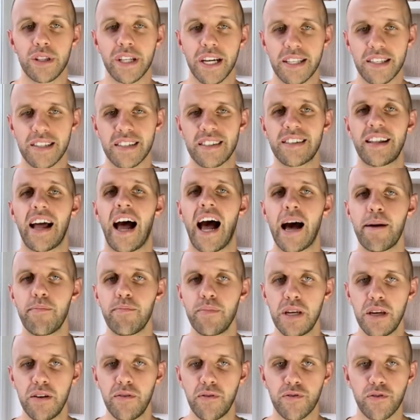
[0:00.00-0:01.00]
stop
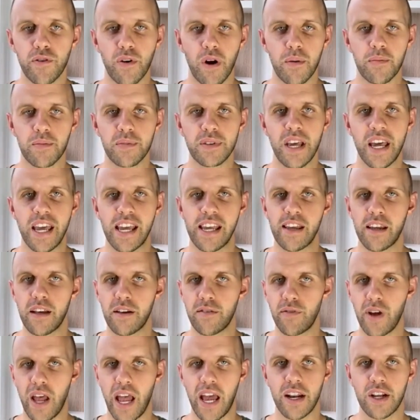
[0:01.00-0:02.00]
me from taking
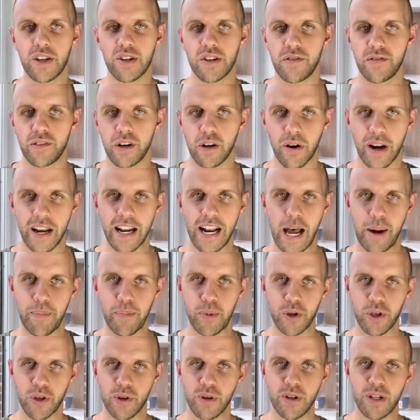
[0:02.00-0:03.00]
advantage of a great
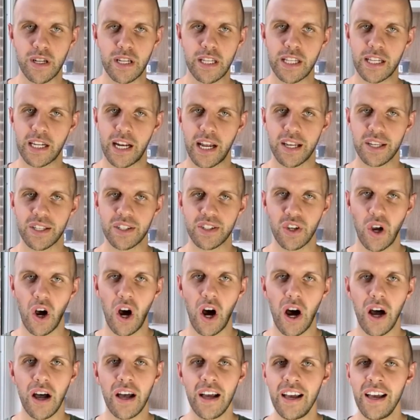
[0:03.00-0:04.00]
opportunity that I
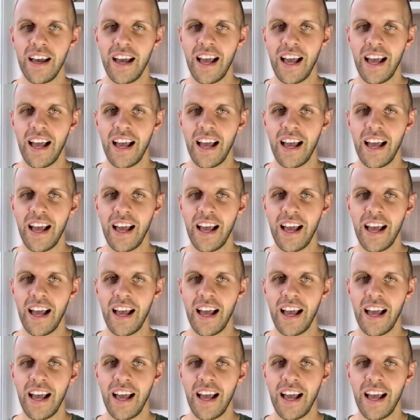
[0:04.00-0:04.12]
saw.